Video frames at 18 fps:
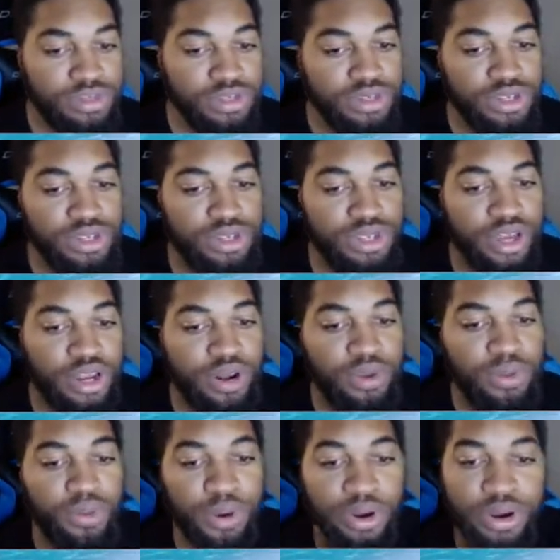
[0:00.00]
she's not
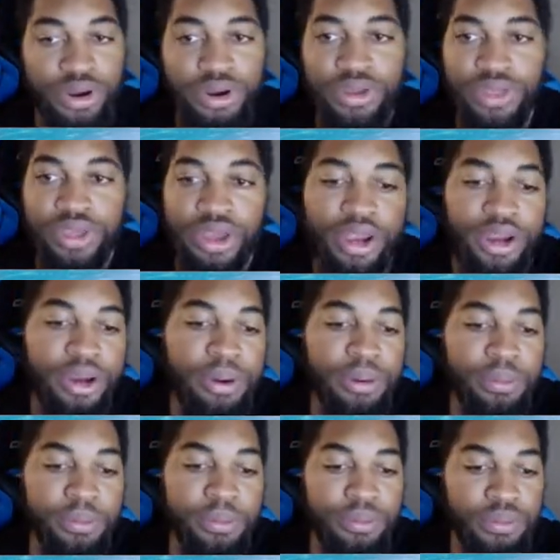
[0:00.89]
a worker there,
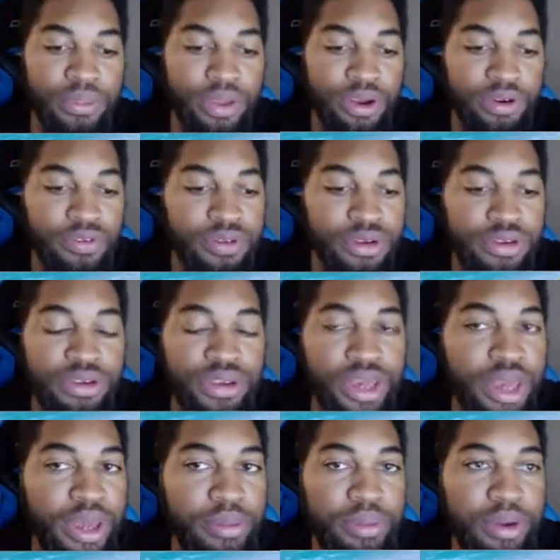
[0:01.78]
therefore she
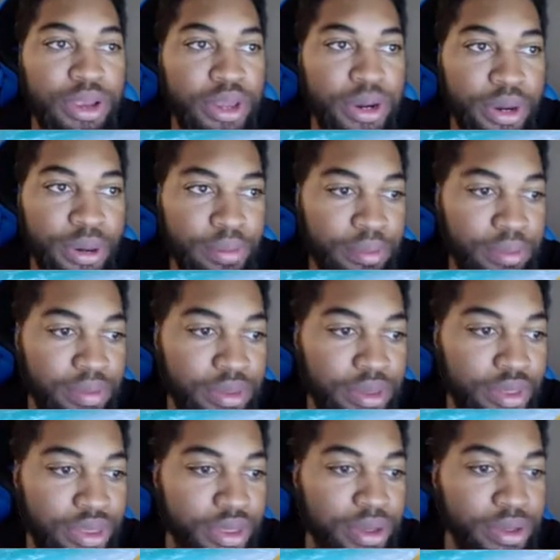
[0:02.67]
can't bring in her,
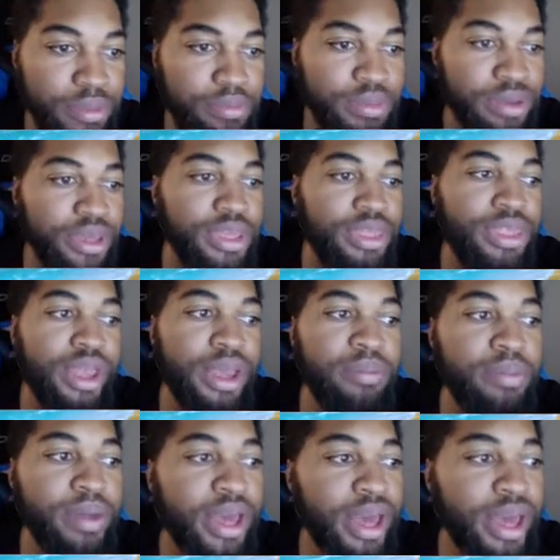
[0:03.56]
you know, bring in
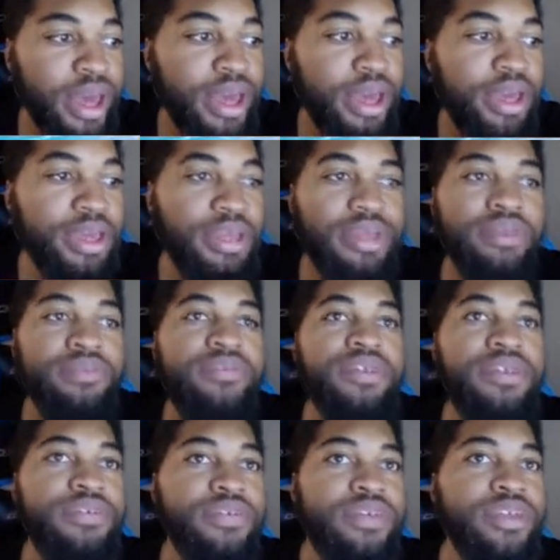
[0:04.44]
that bag,
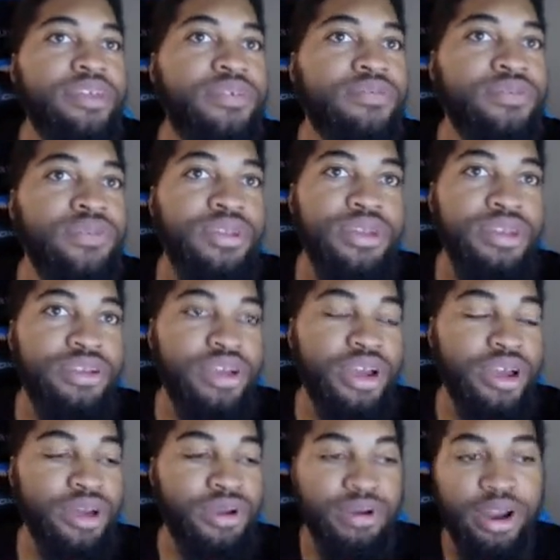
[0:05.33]
even if it is for the
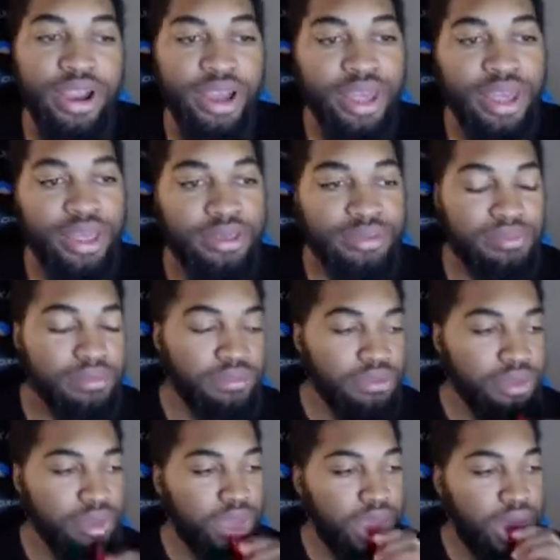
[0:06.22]
child, right?
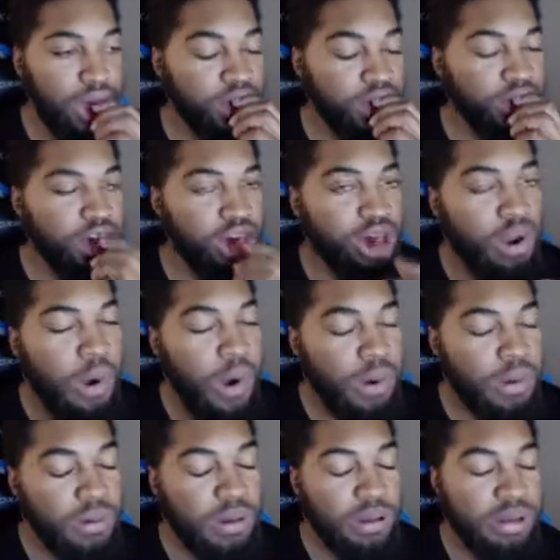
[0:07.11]

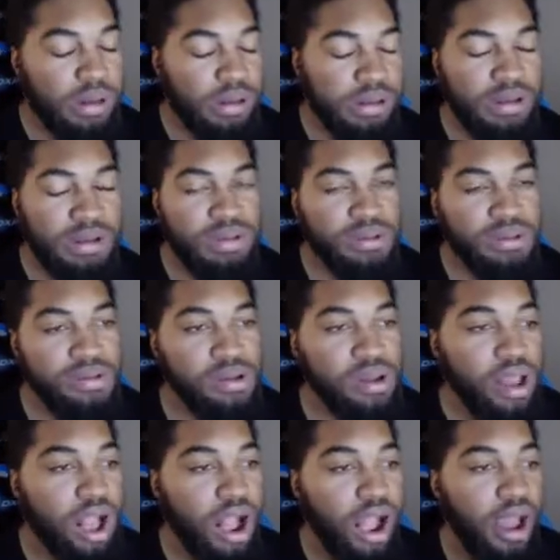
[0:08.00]
Well,
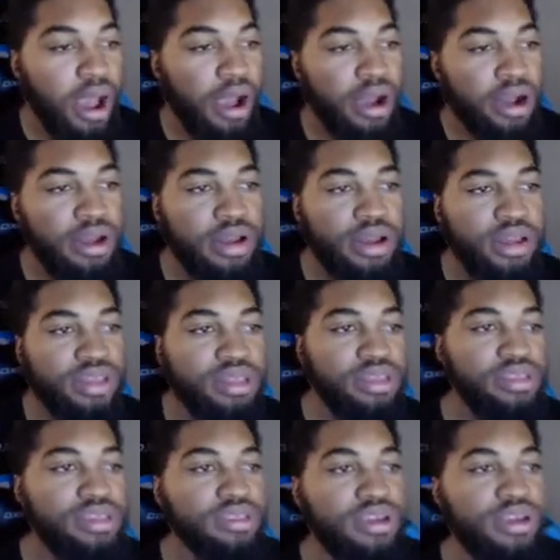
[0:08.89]
I,
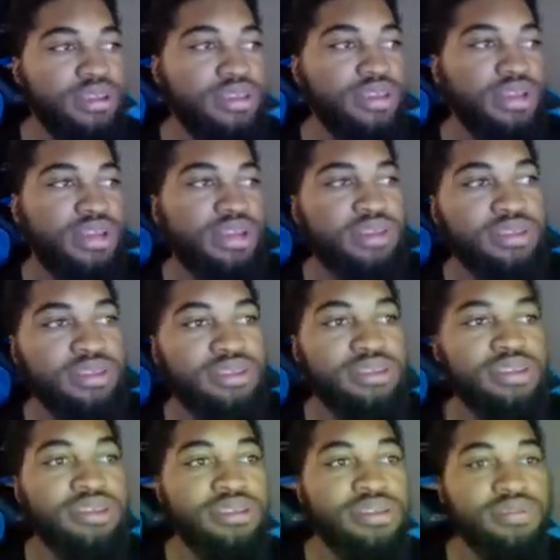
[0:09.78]
it sounds like
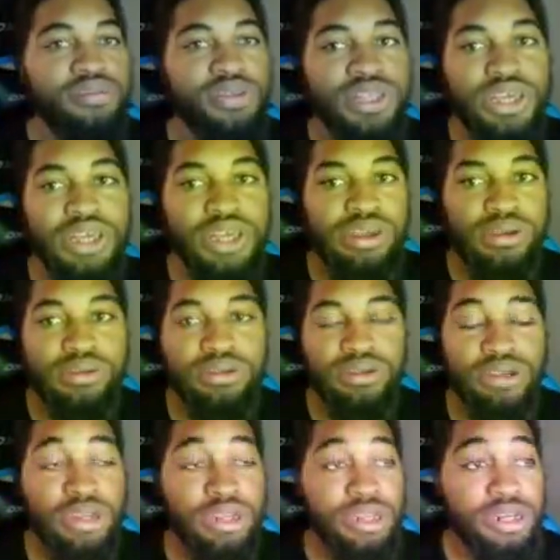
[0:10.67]
it's something that
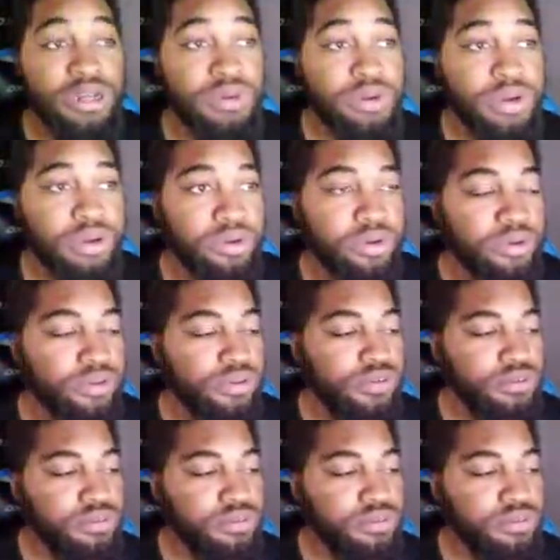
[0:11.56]
she could get away with.